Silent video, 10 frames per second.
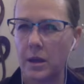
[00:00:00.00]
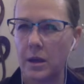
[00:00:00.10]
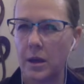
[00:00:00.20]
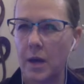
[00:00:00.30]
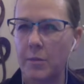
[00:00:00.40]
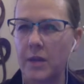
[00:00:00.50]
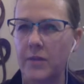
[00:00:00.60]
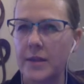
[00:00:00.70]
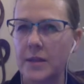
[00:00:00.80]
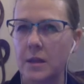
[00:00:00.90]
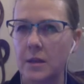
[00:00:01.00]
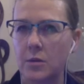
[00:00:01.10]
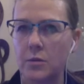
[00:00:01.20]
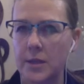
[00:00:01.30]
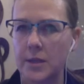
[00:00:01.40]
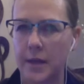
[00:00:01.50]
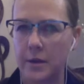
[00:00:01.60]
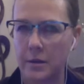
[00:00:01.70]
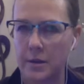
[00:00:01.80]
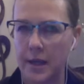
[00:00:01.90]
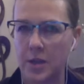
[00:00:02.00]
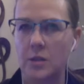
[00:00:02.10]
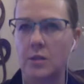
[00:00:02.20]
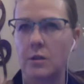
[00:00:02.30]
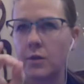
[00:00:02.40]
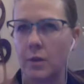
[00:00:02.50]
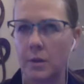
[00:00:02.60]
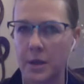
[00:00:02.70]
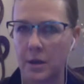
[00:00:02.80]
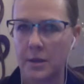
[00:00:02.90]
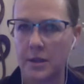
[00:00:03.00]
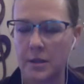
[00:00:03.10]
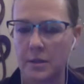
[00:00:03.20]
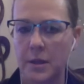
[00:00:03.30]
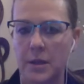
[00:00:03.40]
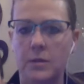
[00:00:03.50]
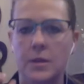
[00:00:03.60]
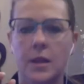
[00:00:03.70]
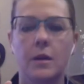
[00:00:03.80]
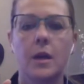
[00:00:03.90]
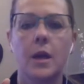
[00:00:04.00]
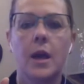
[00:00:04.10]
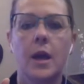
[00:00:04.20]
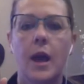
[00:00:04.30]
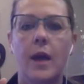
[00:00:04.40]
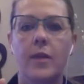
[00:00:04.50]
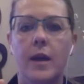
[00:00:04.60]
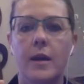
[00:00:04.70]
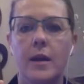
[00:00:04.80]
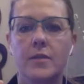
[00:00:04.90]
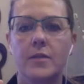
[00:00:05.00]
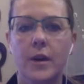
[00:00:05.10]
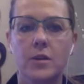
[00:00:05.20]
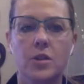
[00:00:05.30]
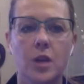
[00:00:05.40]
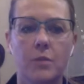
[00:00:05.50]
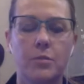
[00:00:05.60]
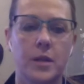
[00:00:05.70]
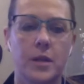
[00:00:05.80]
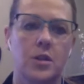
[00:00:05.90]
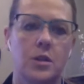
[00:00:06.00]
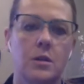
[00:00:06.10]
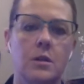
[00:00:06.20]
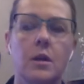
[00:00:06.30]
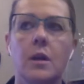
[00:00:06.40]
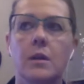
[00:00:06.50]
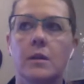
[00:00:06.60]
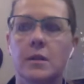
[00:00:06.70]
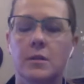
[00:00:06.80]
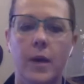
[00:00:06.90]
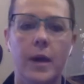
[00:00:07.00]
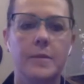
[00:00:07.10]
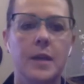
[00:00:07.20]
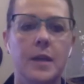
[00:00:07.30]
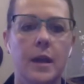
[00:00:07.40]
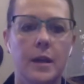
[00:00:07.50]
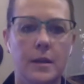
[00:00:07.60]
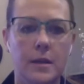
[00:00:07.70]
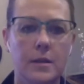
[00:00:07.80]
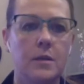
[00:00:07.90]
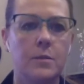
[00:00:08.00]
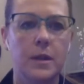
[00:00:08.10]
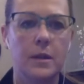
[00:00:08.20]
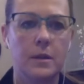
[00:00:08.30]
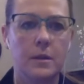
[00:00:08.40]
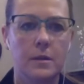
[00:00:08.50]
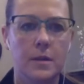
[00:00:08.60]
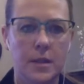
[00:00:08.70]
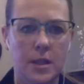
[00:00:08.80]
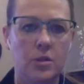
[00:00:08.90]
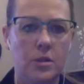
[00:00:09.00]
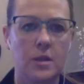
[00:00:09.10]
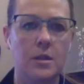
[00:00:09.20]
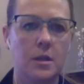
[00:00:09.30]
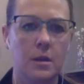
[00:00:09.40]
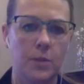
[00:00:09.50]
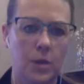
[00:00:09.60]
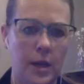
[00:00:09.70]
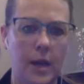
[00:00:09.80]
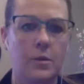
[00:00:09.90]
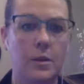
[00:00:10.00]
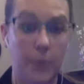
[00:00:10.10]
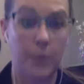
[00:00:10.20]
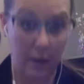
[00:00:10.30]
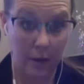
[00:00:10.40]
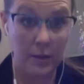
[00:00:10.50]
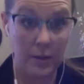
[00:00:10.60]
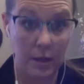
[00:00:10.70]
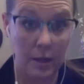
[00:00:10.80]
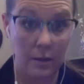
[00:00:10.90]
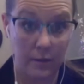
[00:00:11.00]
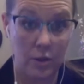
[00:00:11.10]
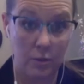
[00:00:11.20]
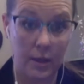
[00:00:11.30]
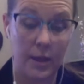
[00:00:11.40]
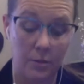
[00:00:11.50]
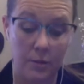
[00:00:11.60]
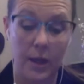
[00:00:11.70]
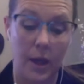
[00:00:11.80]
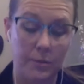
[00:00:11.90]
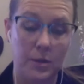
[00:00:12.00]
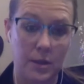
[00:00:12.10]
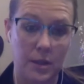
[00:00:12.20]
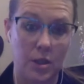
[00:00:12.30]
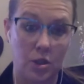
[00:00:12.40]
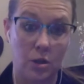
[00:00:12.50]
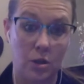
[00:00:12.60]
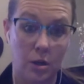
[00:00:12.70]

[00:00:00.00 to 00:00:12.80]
I believe that's in the newsletter section. So if you want to be contacted by newsletter. And then as far as child protection, this is why I'm saying it needs to be, the teachers need to communicate with the parents individually. It's really up to the teacher